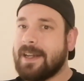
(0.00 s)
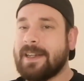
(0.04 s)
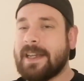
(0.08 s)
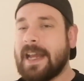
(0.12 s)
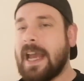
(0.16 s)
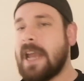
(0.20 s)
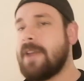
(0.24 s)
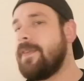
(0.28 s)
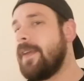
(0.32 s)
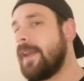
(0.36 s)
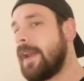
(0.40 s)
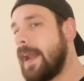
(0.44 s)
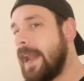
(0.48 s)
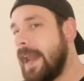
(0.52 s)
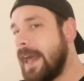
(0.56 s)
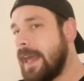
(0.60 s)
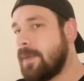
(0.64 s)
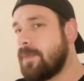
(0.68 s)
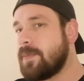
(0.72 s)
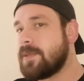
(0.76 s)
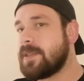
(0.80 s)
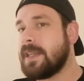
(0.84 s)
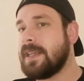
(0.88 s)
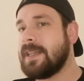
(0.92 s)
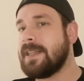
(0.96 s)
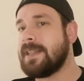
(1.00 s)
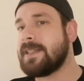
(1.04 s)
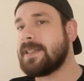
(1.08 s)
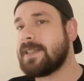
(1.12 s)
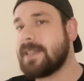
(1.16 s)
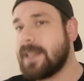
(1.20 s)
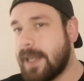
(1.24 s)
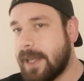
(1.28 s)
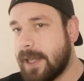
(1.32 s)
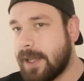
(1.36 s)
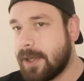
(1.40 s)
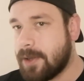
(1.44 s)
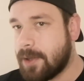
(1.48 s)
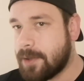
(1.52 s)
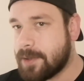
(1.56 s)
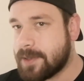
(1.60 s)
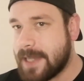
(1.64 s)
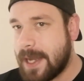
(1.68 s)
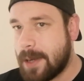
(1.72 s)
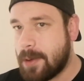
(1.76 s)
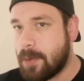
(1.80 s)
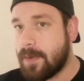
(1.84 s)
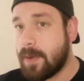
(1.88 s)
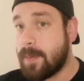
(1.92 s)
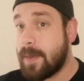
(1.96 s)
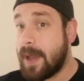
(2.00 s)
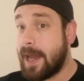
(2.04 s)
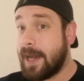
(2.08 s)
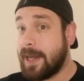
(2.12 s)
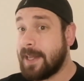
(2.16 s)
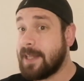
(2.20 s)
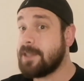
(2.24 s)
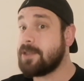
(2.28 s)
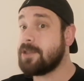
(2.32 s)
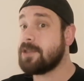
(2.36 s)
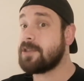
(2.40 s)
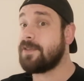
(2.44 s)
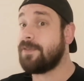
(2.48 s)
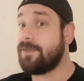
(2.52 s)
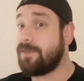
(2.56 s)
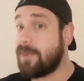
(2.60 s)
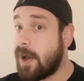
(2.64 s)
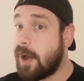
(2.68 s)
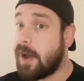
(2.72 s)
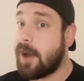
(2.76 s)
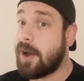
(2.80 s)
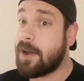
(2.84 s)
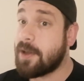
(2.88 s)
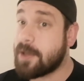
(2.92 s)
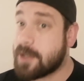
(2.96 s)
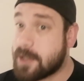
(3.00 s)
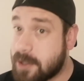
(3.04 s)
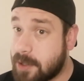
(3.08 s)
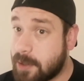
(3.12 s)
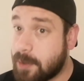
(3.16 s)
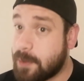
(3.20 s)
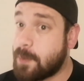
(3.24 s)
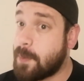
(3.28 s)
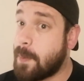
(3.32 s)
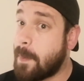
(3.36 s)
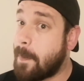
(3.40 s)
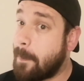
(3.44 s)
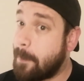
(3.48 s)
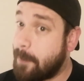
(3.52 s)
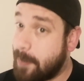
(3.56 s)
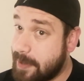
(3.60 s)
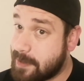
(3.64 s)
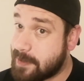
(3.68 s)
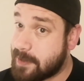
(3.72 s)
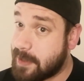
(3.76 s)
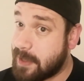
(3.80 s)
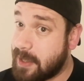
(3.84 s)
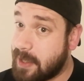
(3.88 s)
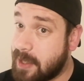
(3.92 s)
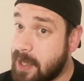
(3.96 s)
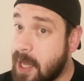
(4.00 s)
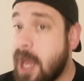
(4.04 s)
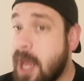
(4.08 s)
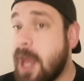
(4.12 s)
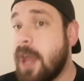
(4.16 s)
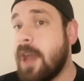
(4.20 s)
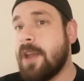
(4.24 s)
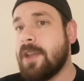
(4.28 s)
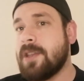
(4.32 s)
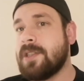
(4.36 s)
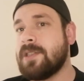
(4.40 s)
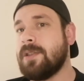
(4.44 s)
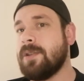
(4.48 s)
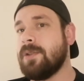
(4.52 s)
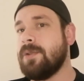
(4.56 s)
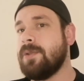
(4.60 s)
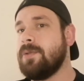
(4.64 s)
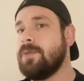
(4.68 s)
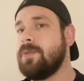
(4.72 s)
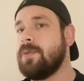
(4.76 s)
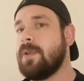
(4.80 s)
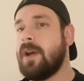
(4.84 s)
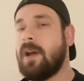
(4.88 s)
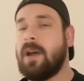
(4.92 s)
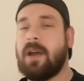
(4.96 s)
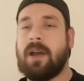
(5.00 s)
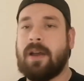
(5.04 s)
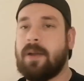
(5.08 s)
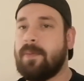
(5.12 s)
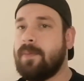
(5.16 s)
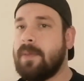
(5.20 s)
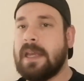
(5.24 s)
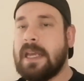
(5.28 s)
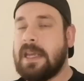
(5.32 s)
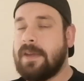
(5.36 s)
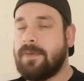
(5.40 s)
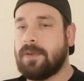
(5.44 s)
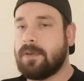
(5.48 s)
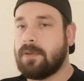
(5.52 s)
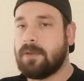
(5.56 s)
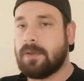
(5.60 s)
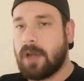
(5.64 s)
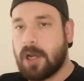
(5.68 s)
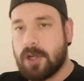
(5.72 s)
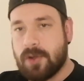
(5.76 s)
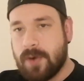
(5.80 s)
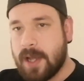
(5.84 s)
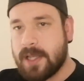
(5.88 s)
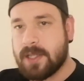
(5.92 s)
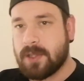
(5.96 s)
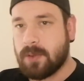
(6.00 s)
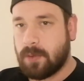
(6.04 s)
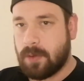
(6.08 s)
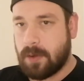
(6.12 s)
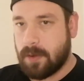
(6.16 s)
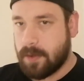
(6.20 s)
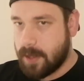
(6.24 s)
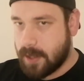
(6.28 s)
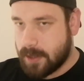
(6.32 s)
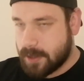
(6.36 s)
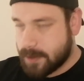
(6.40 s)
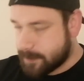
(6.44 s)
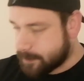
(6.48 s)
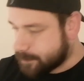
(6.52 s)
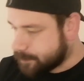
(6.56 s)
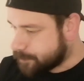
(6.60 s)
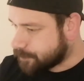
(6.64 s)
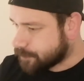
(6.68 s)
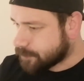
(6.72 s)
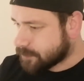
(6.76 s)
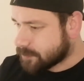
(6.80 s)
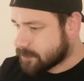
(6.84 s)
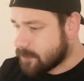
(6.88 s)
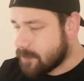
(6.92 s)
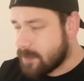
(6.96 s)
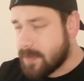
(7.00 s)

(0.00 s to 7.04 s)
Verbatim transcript: David claims that he's still in contact with him and he's just far too busy to um, even address all of this